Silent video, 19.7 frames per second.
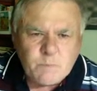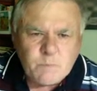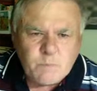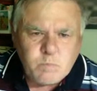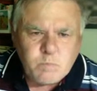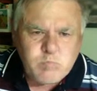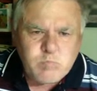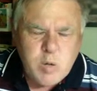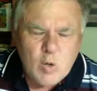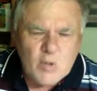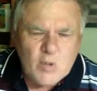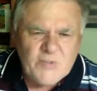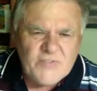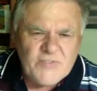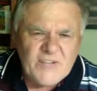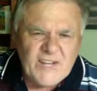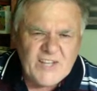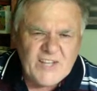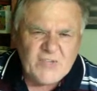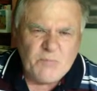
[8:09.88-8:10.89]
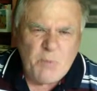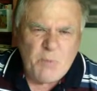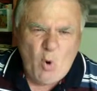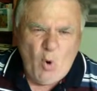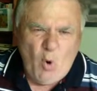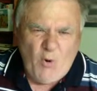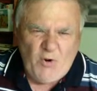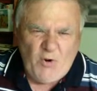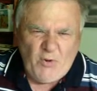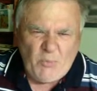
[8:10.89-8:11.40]
Pawn takes
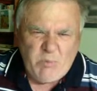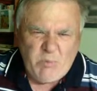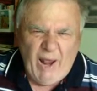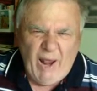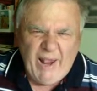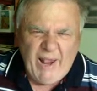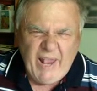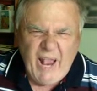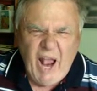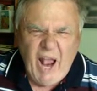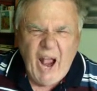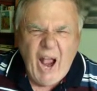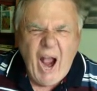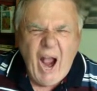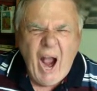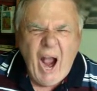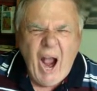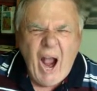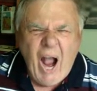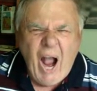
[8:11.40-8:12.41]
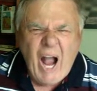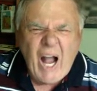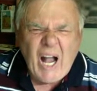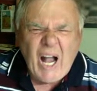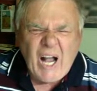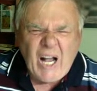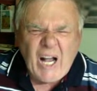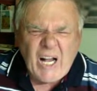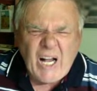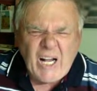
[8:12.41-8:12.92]
pawn is played.
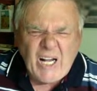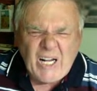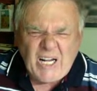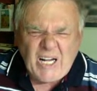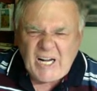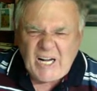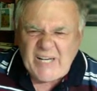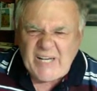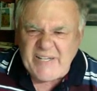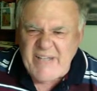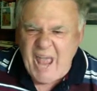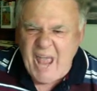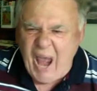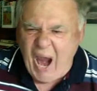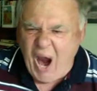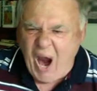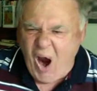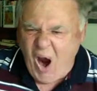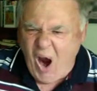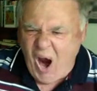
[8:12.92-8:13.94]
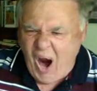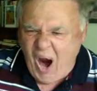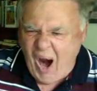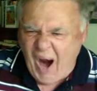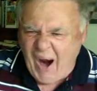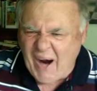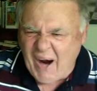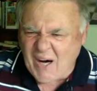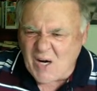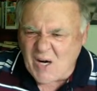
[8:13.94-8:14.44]
But now,
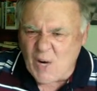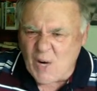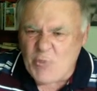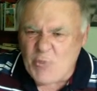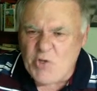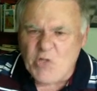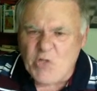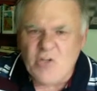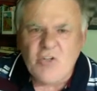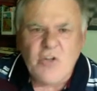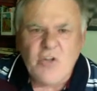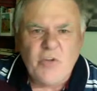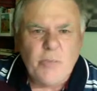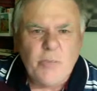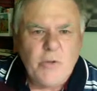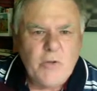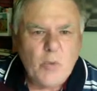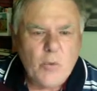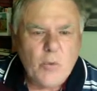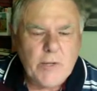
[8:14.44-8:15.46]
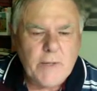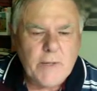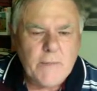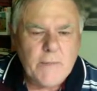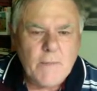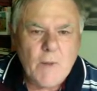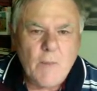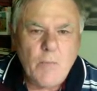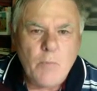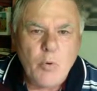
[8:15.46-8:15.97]
oops, excuse me, yawning.
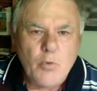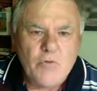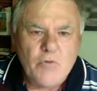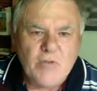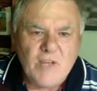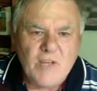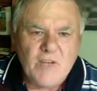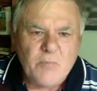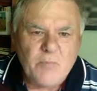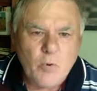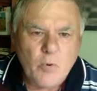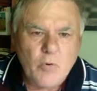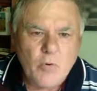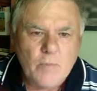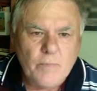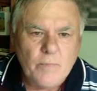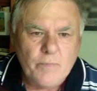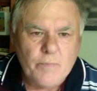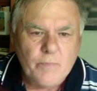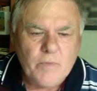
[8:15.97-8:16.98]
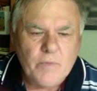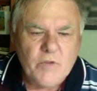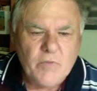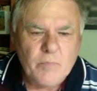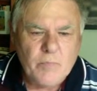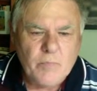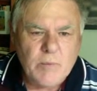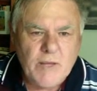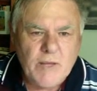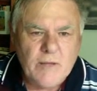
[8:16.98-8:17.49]
Pawn takes pawn is
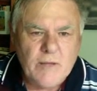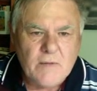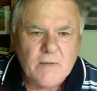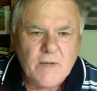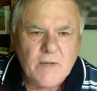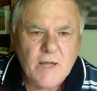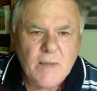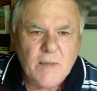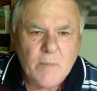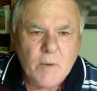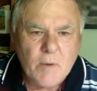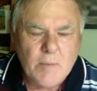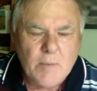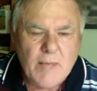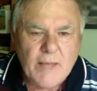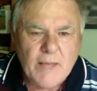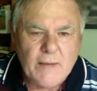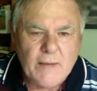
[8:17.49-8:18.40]
played by black.